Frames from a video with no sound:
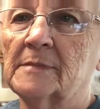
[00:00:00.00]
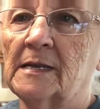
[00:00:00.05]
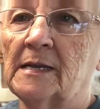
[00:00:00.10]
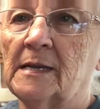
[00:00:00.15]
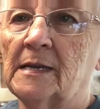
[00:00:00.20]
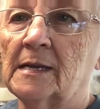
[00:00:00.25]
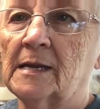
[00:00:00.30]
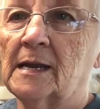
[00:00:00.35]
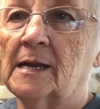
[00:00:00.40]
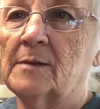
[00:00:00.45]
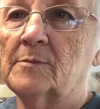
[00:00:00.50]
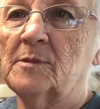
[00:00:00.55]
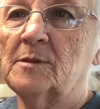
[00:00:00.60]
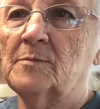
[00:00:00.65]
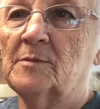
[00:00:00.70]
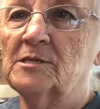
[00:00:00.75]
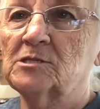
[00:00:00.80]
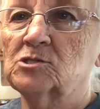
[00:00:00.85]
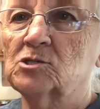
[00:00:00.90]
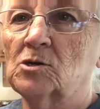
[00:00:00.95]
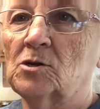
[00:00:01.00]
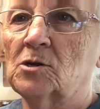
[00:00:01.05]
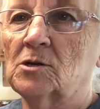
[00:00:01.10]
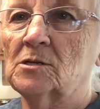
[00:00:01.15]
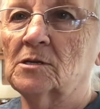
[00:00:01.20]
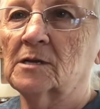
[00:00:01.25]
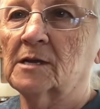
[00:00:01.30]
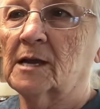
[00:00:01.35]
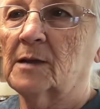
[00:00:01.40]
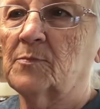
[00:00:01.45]
and got them in my jar.
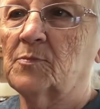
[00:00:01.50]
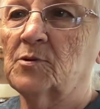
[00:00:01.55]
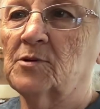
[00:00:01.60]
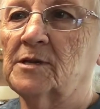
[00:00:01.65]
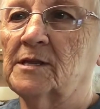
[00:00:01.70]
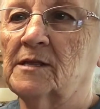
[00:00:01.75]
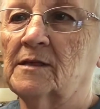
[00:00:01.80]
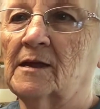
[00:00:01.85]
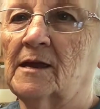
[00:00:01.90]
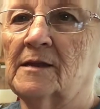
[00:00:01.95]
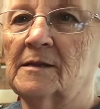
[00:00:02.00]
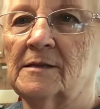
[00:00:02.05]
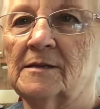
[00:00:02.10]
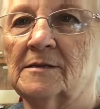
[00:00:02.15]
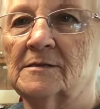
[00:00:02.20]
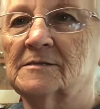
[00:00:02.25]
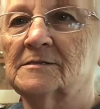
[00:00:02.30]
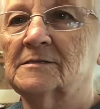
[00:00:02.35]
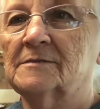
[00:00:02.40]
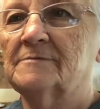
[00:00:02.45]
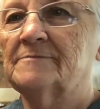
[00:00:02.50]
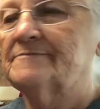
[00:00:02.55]
Look how pretty that is.